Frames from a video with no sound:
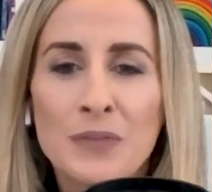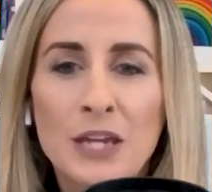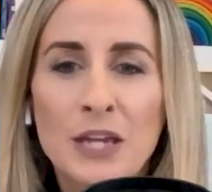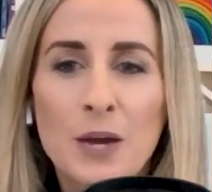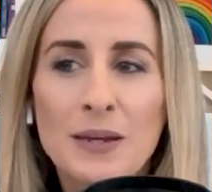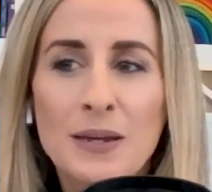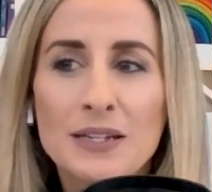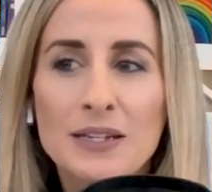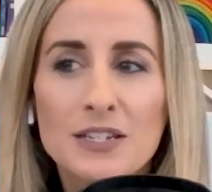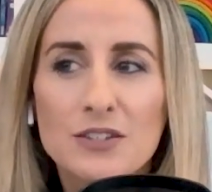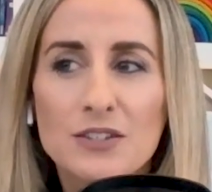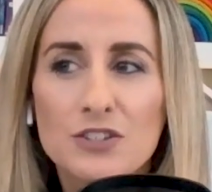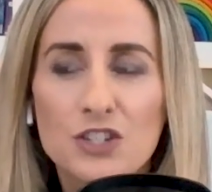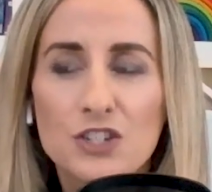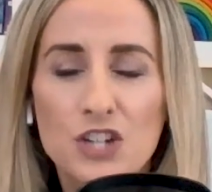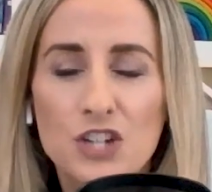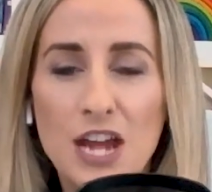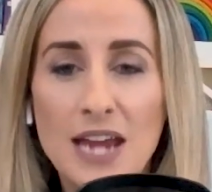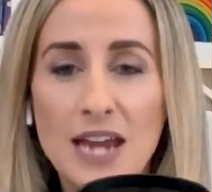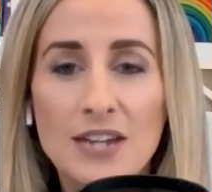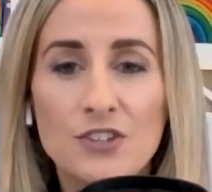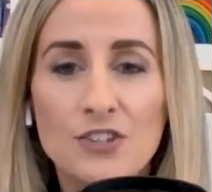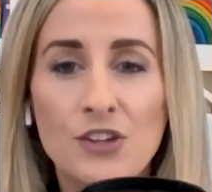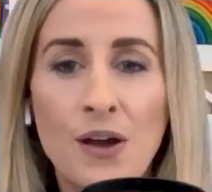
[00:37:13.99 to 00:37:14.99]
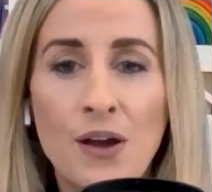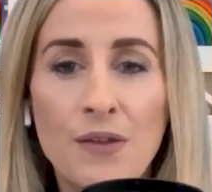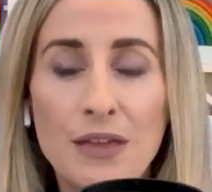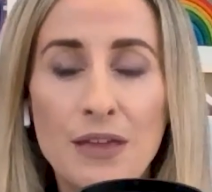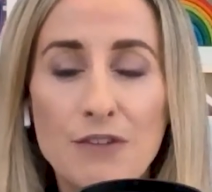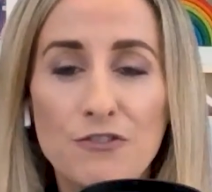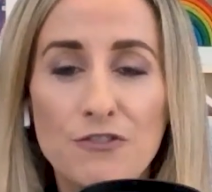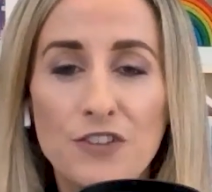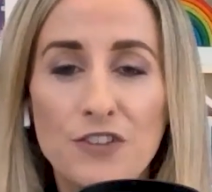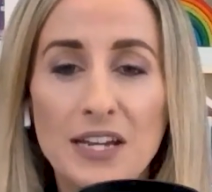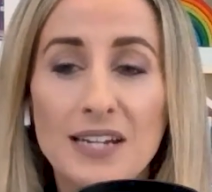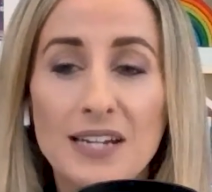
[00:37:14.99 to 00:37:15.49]
going to change how
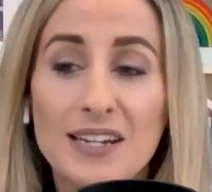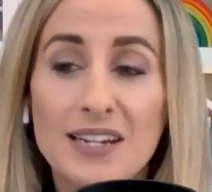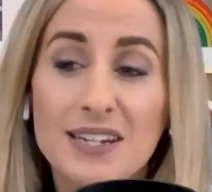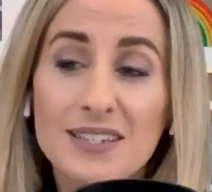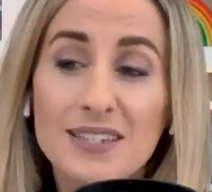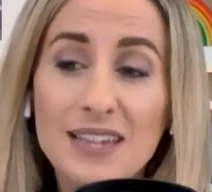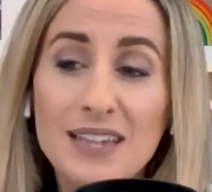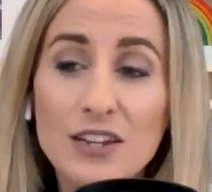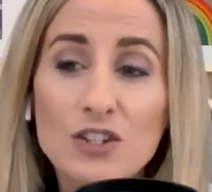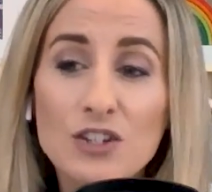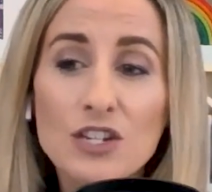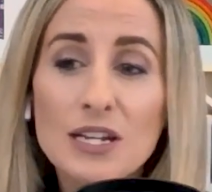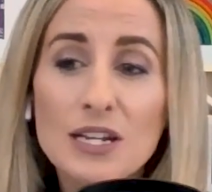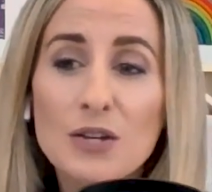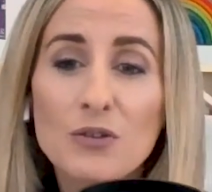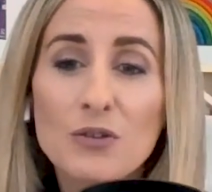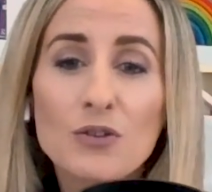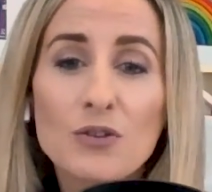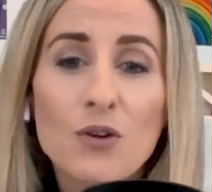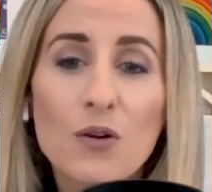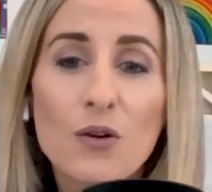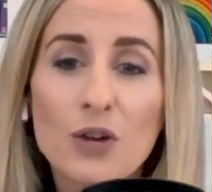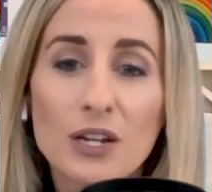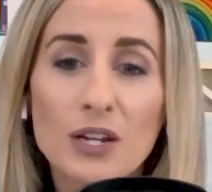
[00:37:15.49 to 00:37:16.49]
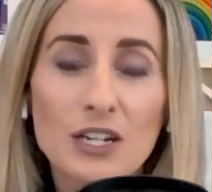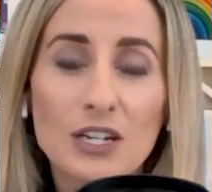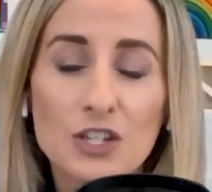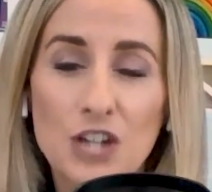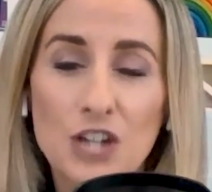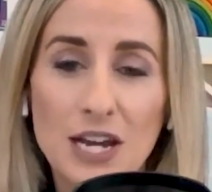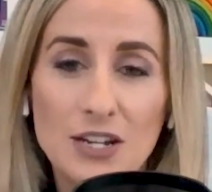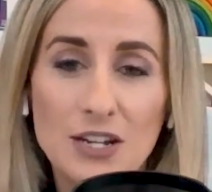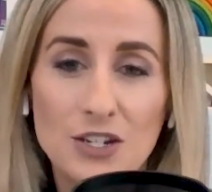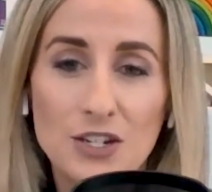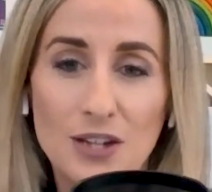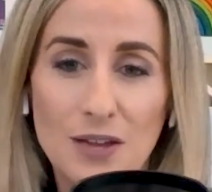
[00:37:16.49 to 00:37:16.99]
they feel and essentially you're not going to
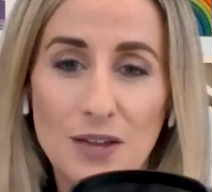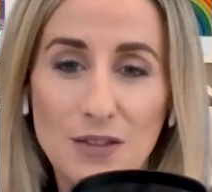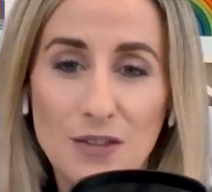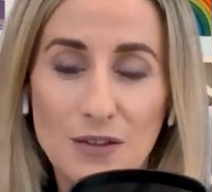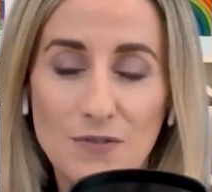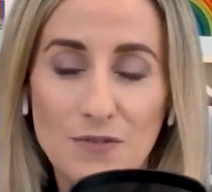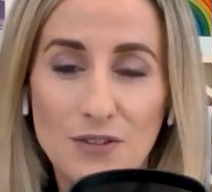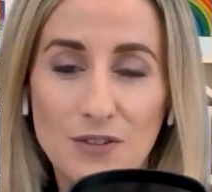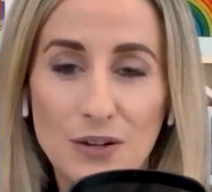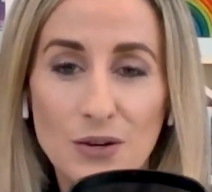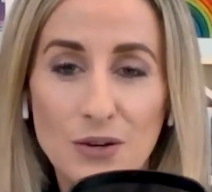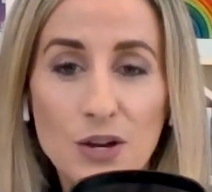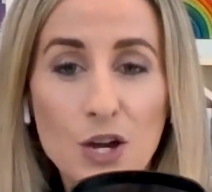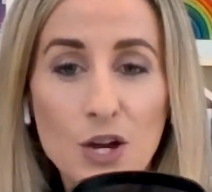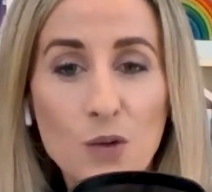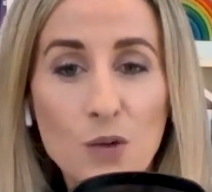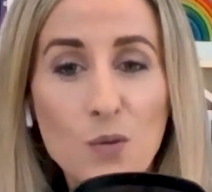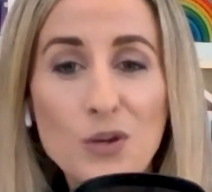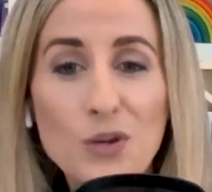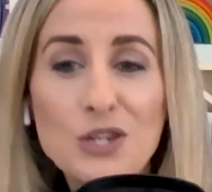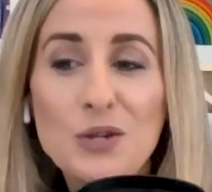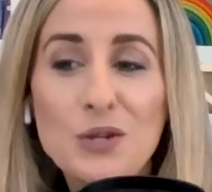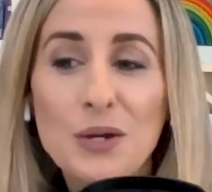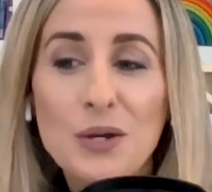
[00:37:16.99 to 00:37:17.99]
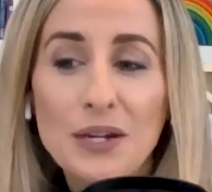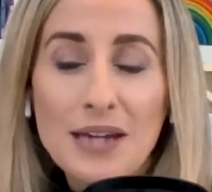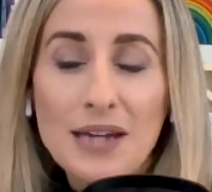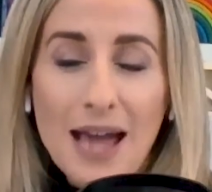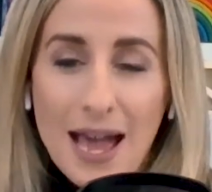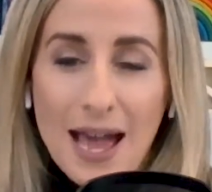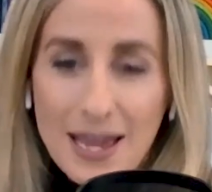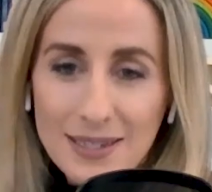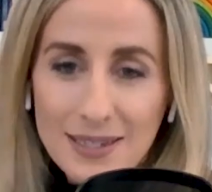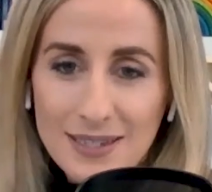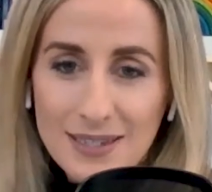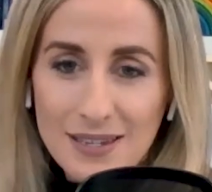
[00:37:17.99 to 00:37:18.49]
change how they feel what you can
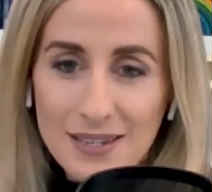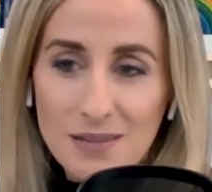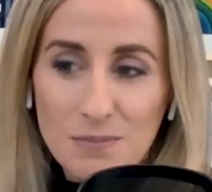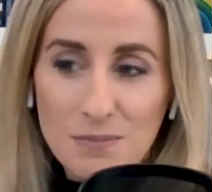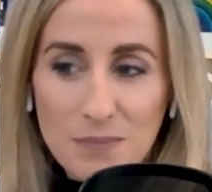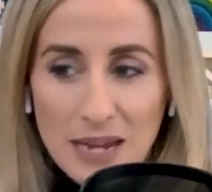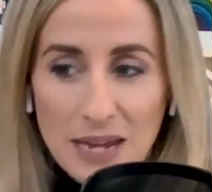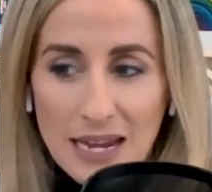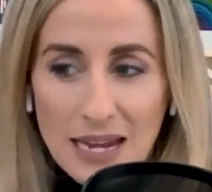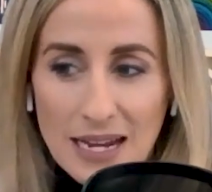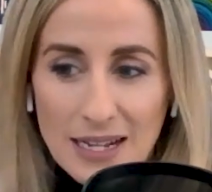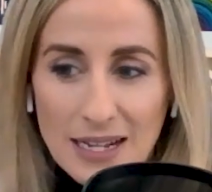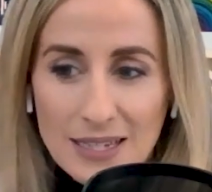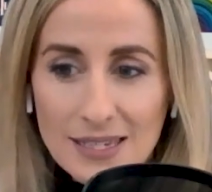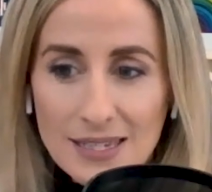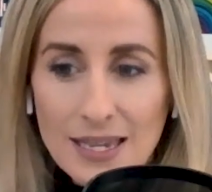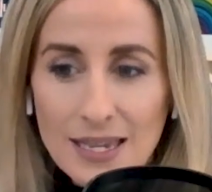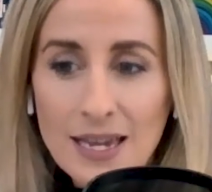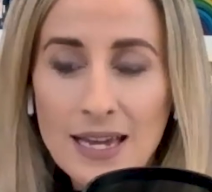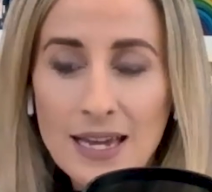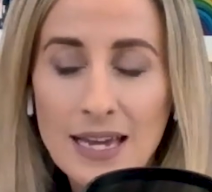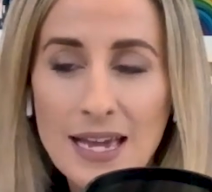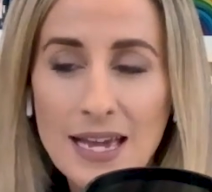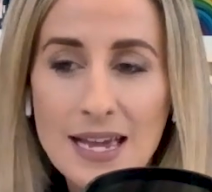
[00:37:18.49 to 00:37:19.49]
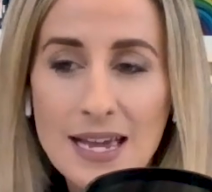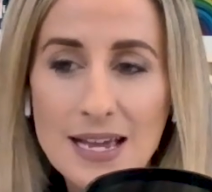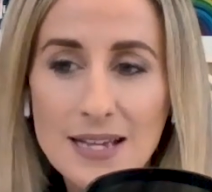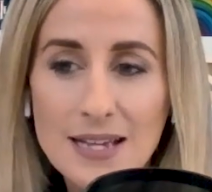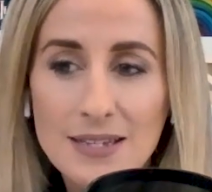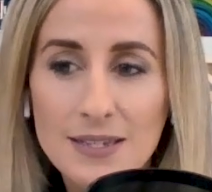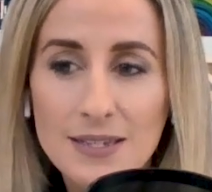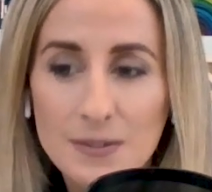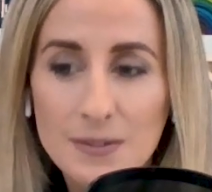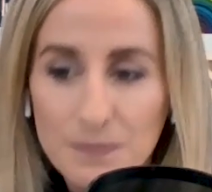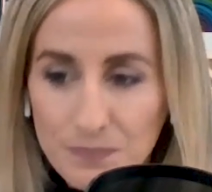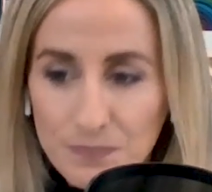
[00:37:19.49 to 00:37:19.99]
add to the mix
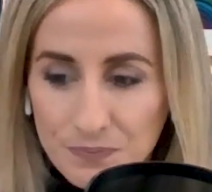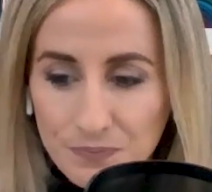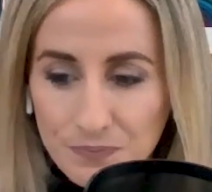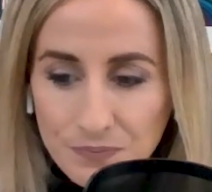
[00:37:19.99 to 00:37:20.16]
is